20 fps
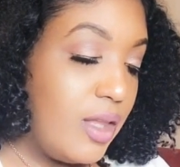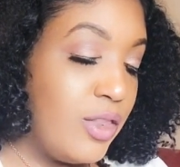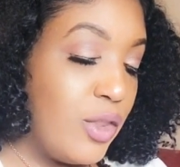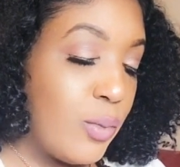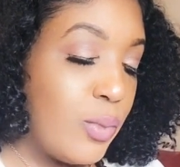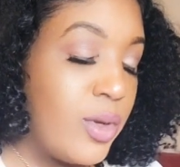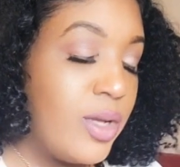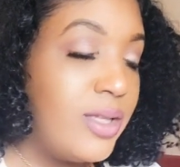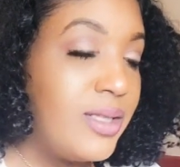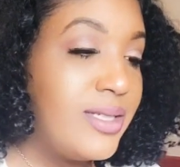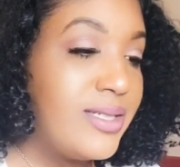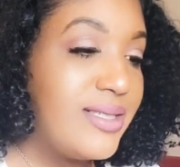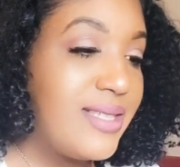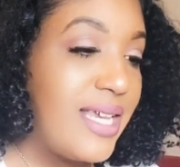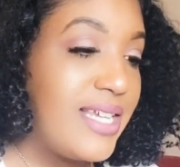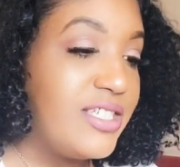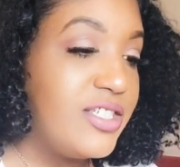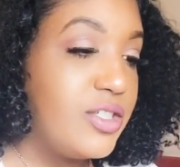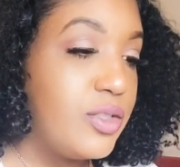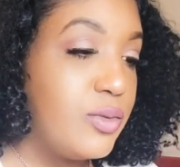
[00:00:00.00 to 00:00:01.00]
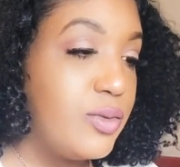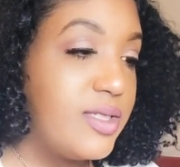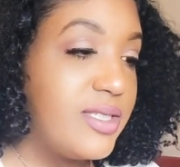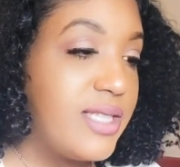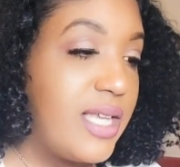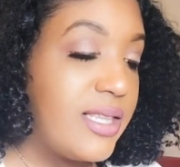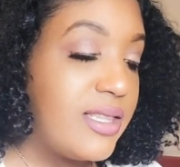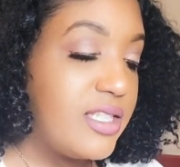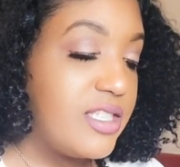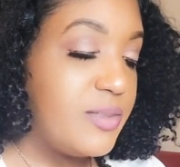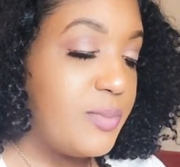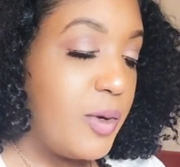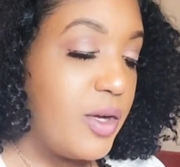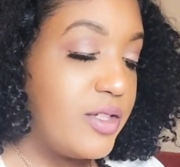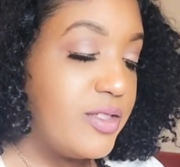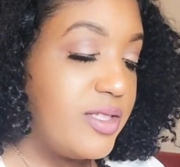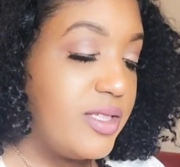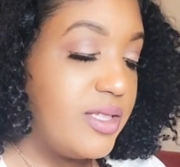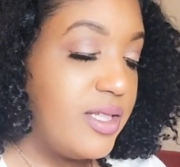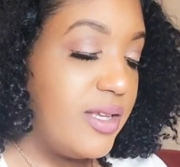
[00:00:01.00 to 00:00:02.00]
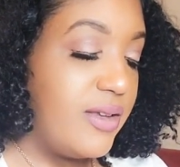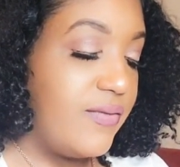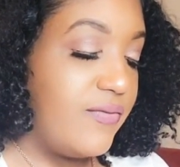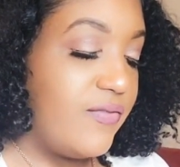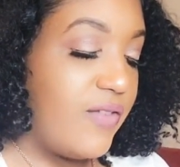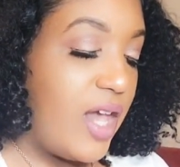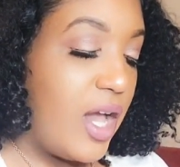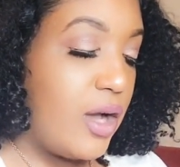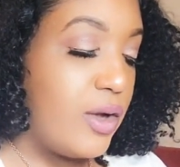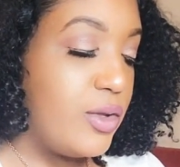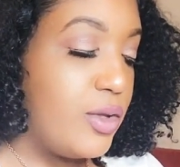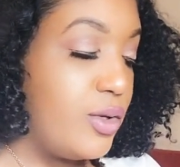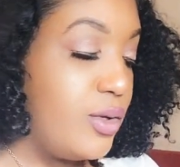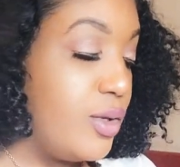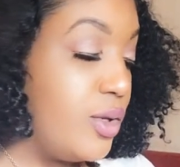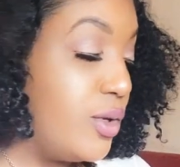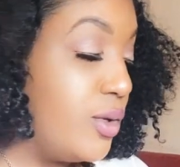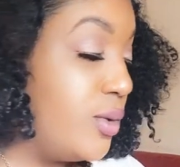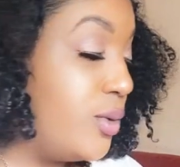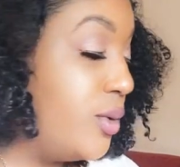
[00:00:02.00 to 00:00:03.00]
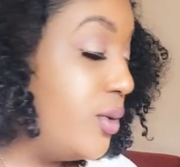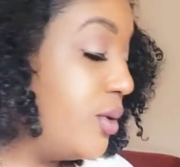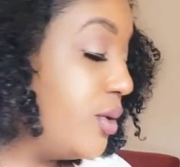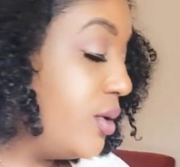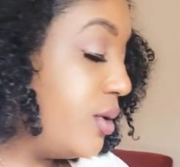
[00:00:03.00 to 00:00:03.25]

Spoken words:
The realization was that this person didn't value you.